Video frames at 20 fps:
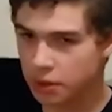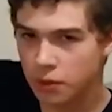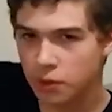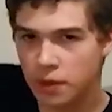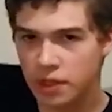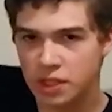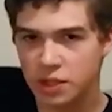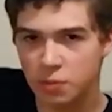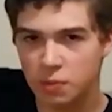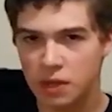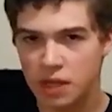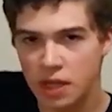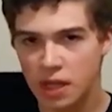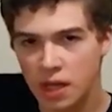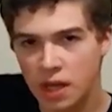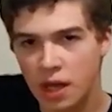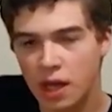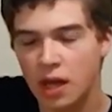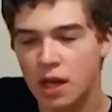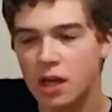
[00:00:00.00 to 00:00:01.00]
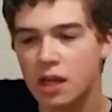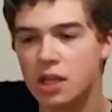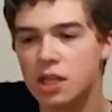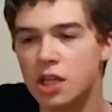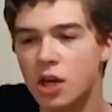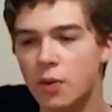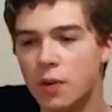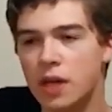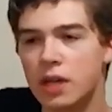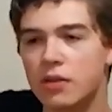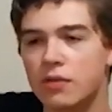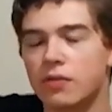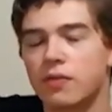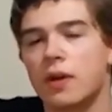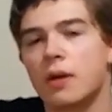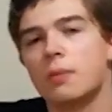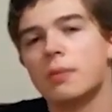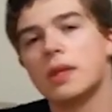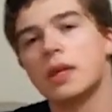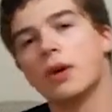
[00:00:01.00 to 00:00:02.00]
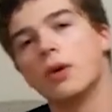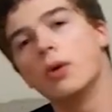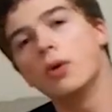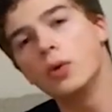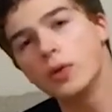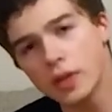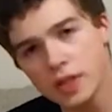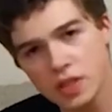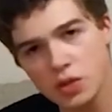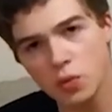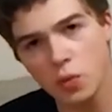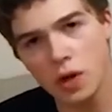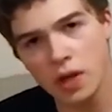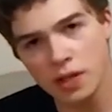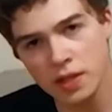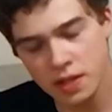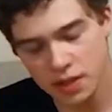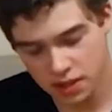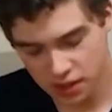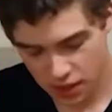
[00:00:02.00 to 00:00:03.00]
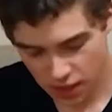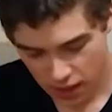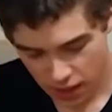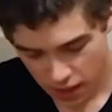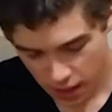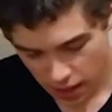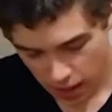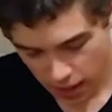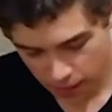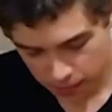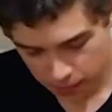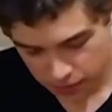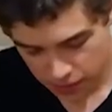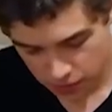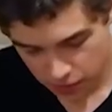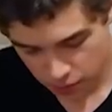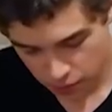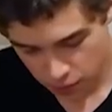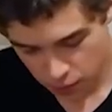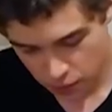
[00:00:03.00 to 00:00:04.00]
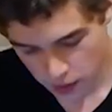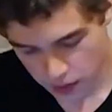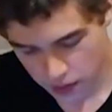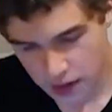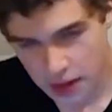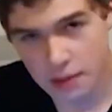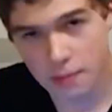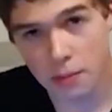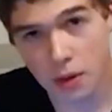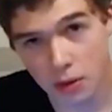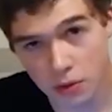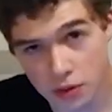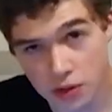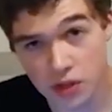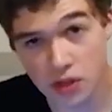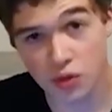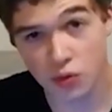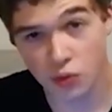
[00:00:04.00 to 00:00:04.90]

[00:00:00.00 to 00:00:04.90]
going to be going from the oldest ones up to the most